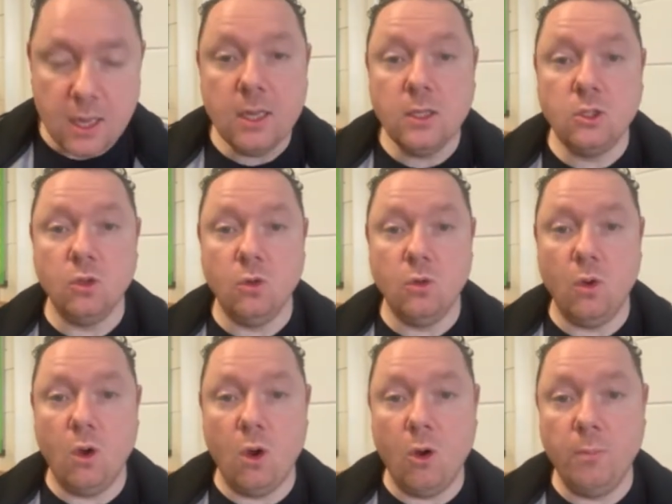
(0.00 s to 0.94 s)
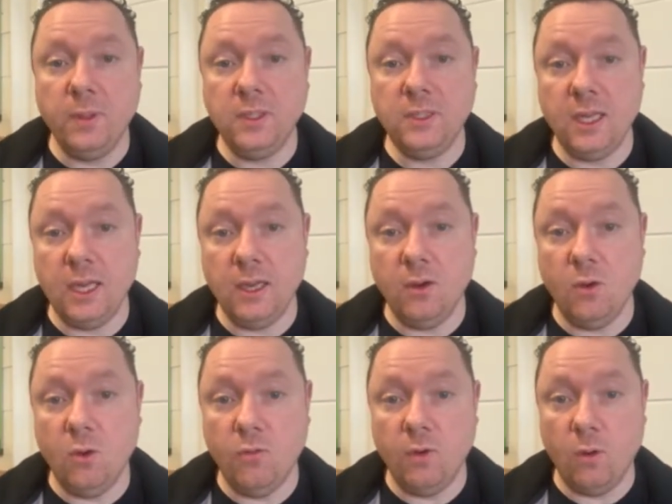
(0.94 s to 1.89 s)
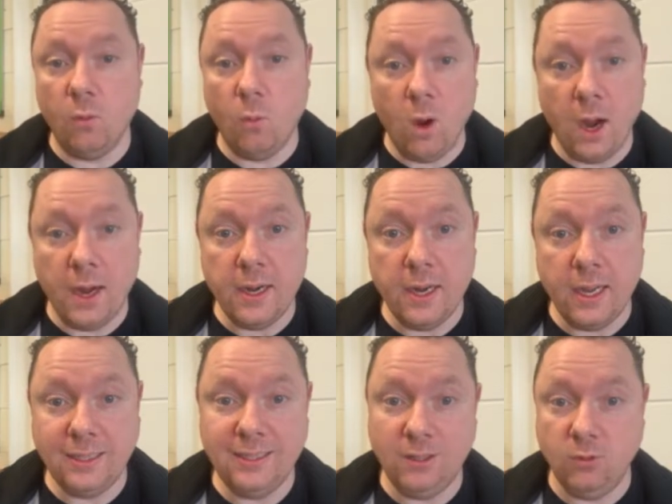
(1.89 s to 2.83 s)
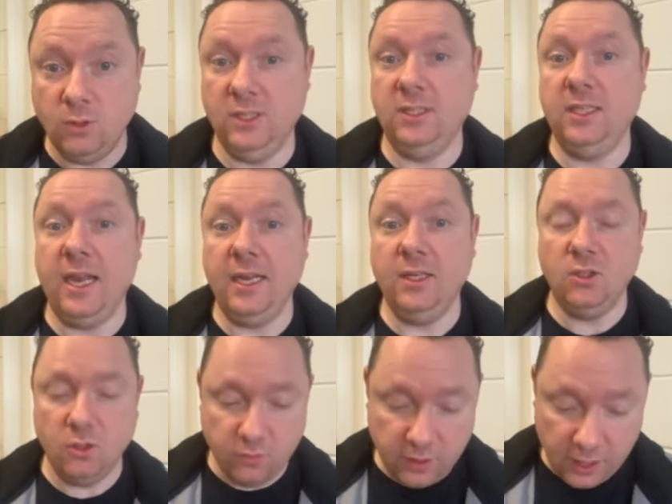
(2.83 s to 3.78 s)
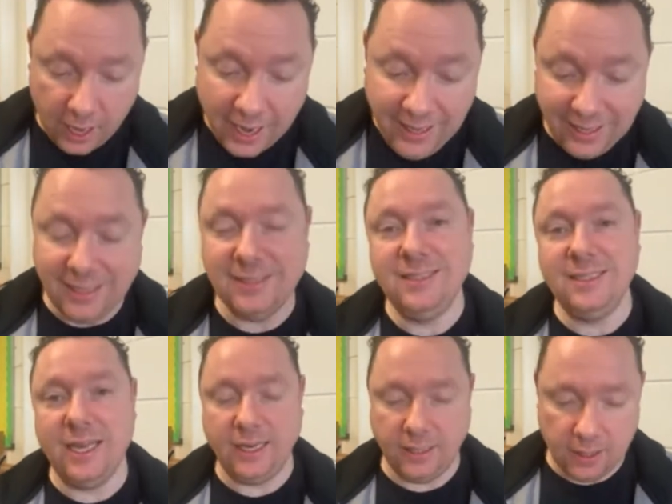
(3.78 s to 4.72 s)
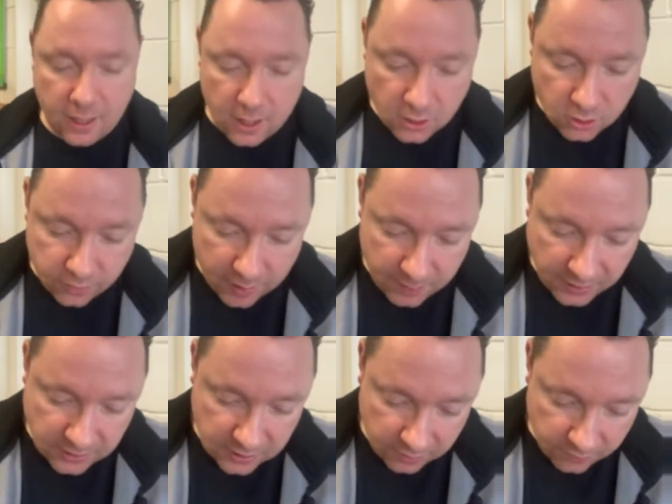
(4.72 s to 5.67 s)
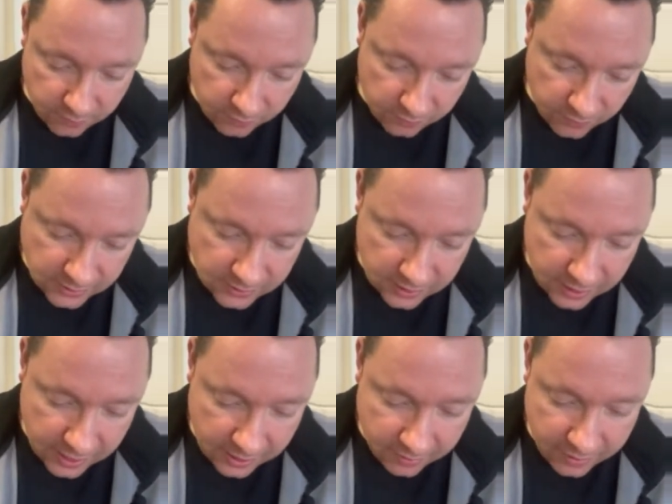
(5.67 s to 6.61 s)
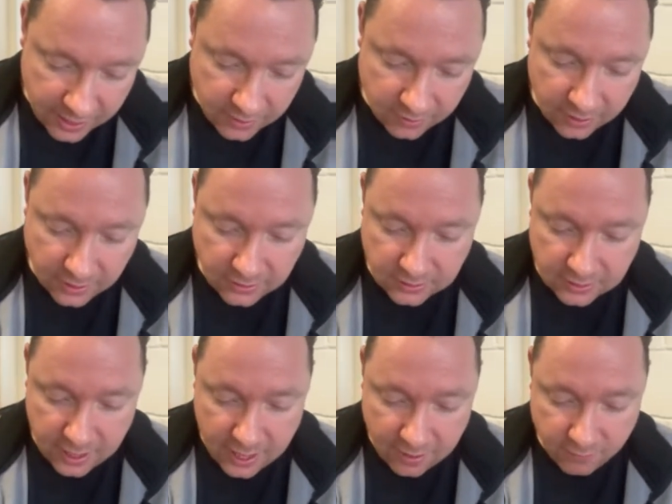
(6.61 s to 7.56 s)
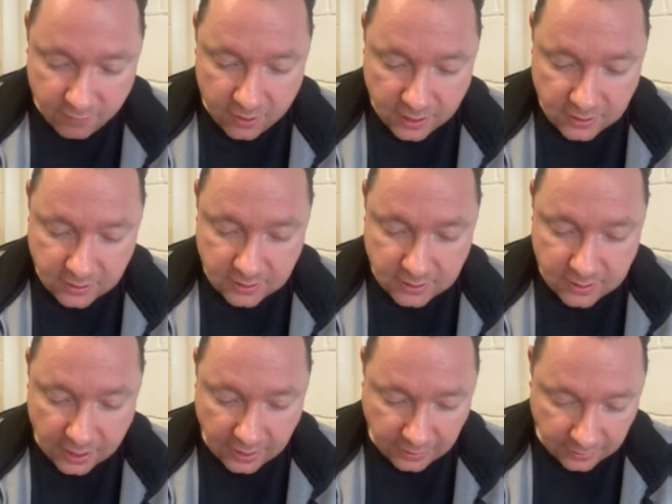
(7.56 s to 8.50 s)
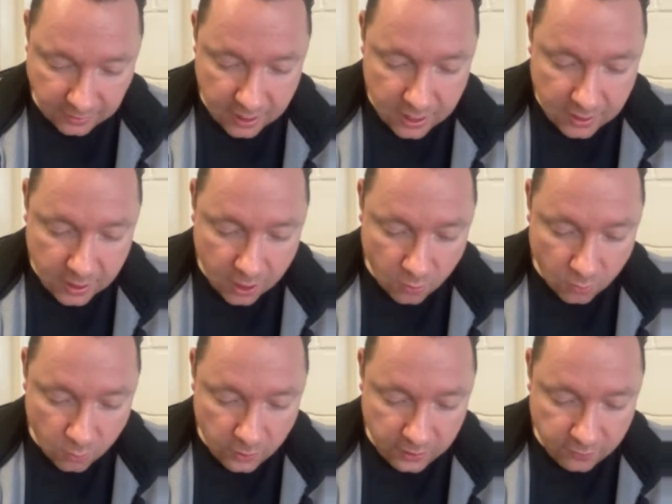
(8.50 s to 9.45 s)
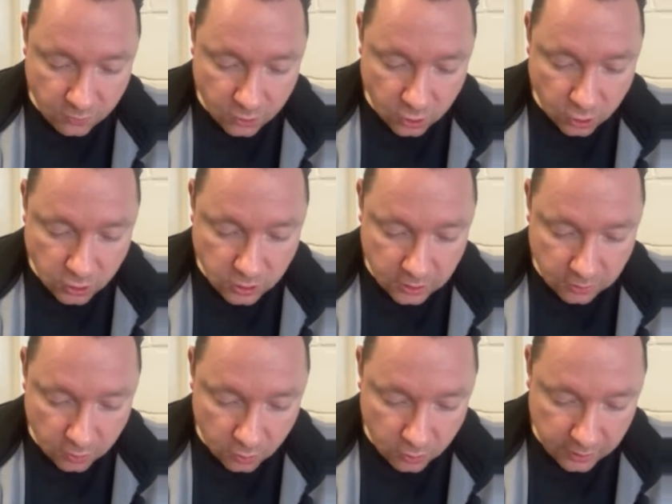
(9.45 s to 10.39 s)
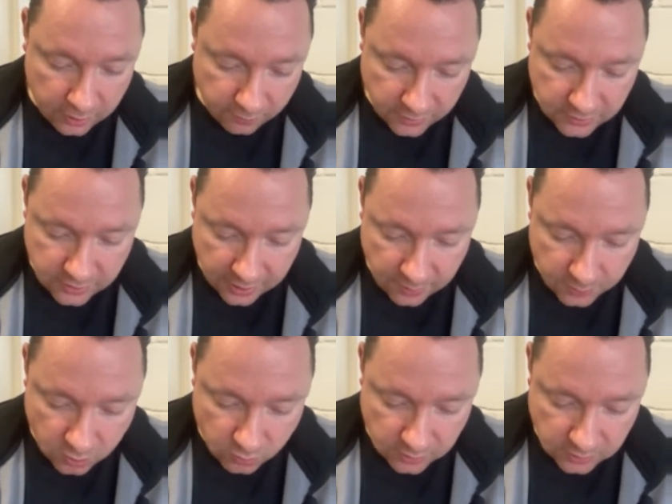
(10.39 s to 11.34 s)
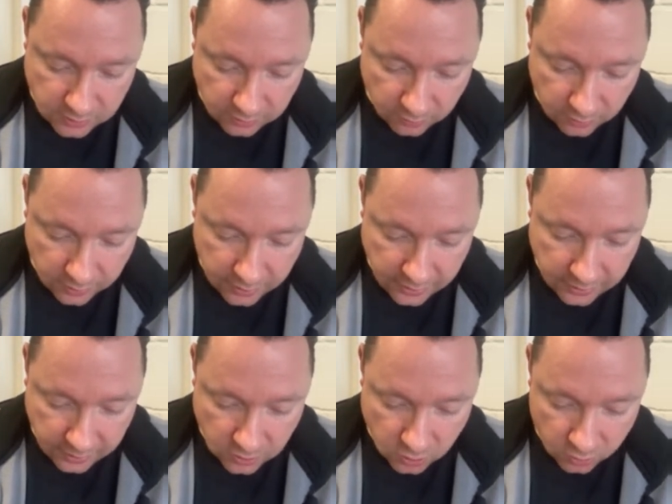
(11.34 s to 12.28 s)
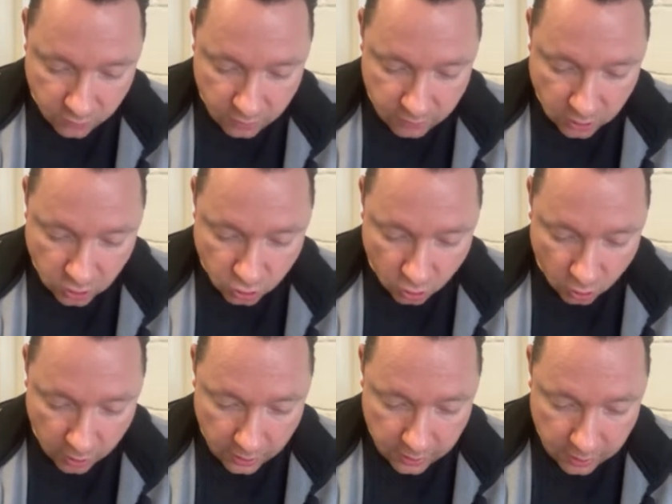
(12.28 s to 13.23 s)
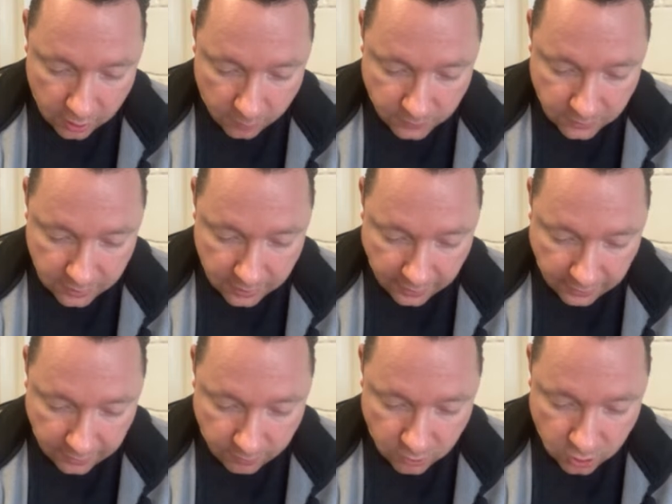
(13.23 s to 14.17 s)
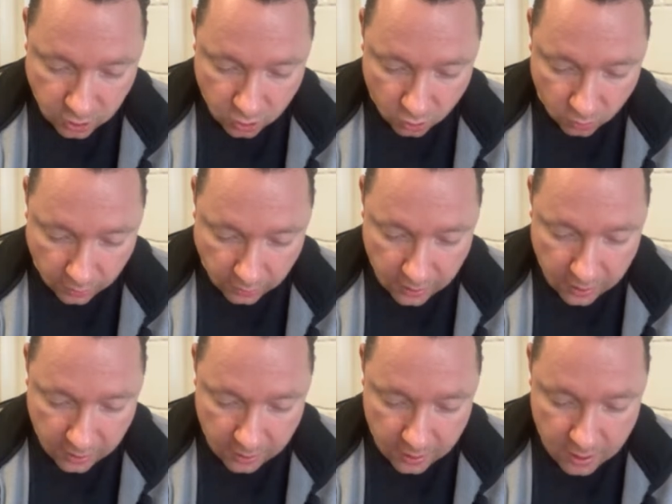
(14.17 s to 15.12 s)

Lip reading: so opposite over 1 is equal to sine, so the height is sine. So that means that this red line's length is the sine. Now, we're used to looking at the sine between 0 and 90, so if we were to draw it up to 90, it would just go like that.